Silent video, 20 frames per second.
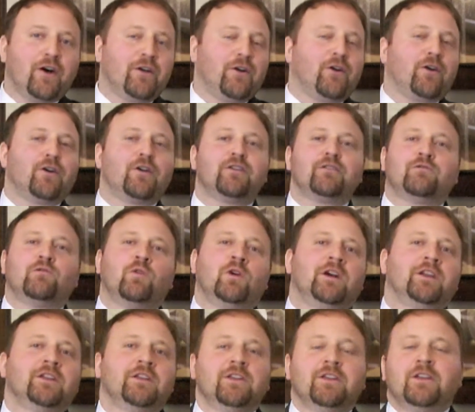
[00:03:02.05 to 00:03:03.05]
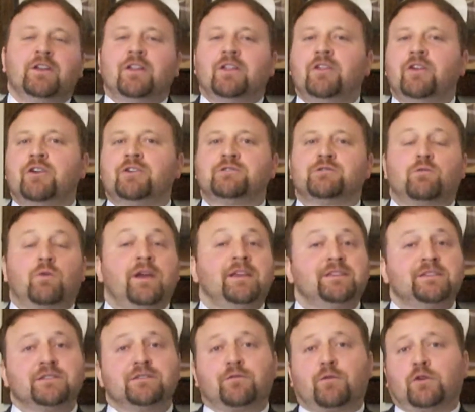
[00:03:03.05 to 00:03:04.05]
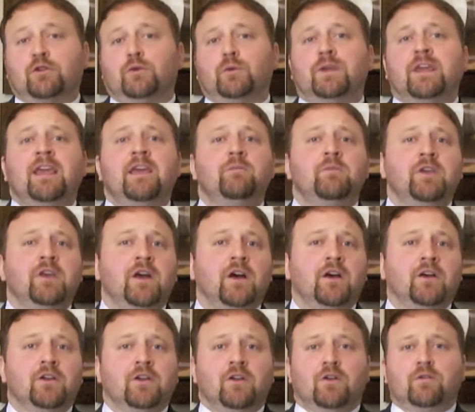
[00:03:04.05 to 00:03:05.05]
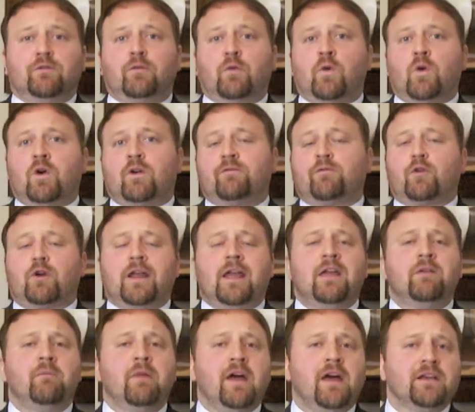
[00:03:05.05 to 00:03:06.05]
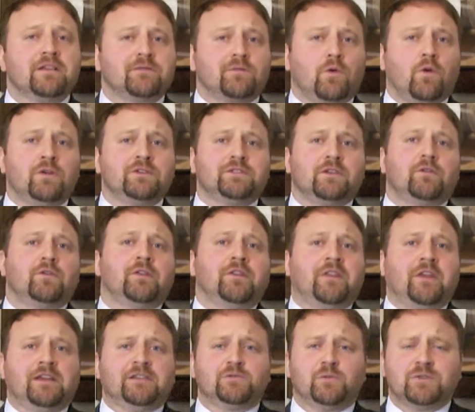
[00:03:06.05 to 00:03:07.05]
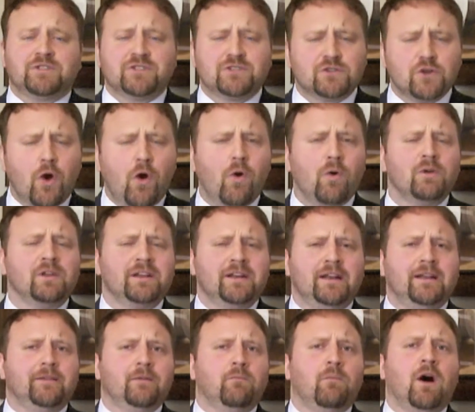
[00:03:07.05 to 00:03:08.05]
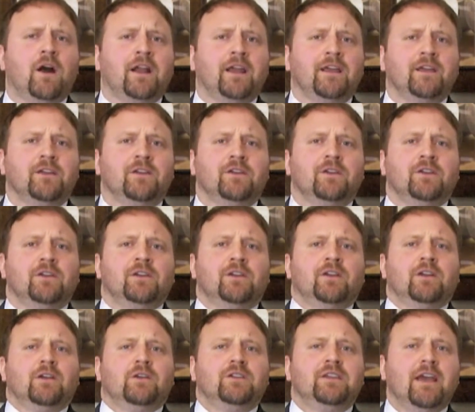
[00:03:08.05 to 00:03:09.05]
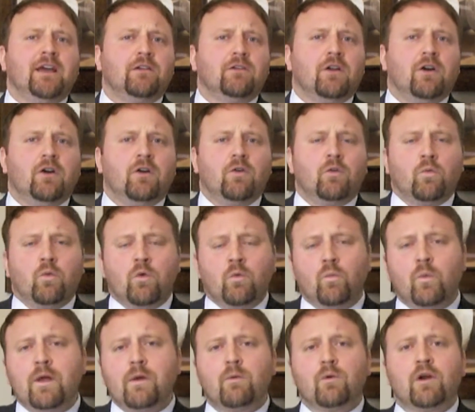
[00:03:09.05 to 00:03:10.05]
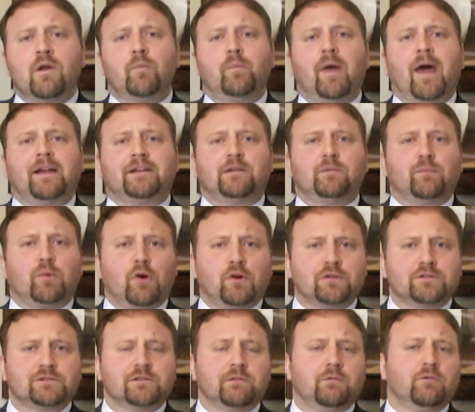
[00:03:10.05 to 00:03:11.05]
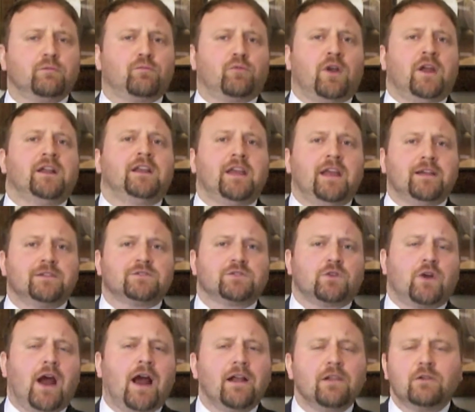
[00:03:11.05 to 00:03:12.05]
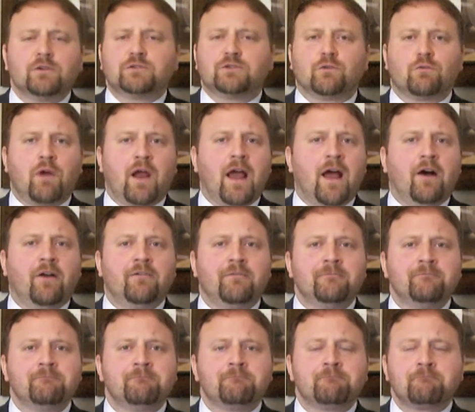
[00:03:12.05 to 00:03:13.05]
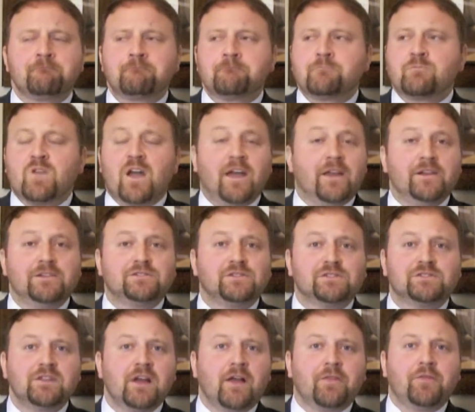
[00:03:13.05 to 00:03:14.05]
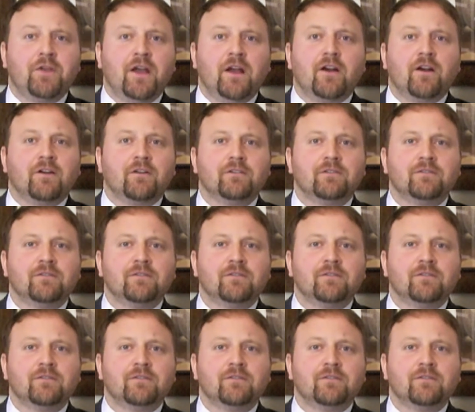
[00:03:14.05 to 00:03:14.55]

or heard of one, there's races for leukemia, for MS, for all these other things which totally need the money. Yet, when we were impacted personally with brain cancer, I looked around, and it's just not there.